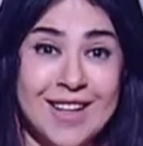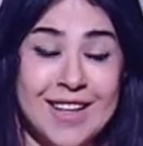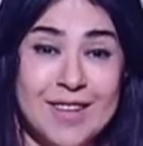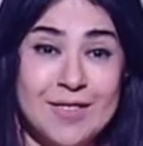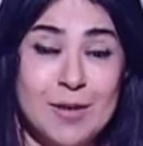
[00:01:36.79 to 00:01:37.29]

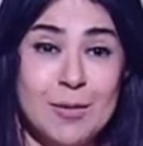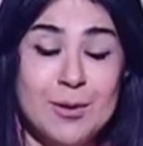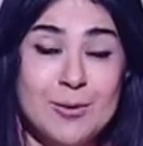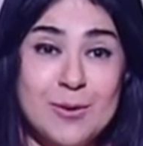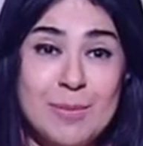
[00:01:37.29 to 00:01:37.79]
if they
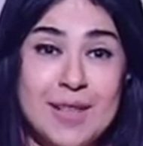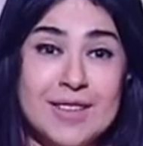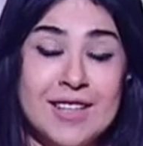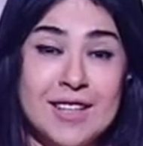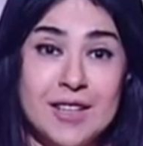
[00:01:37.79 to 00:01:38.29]
want to
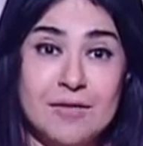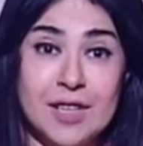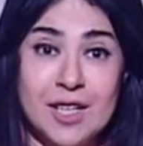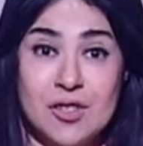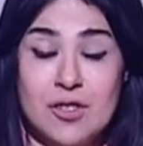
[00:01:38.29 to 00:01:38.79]
spend their
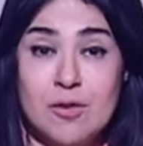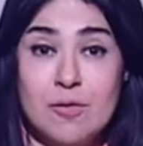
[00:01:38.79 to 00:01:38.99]
vacations.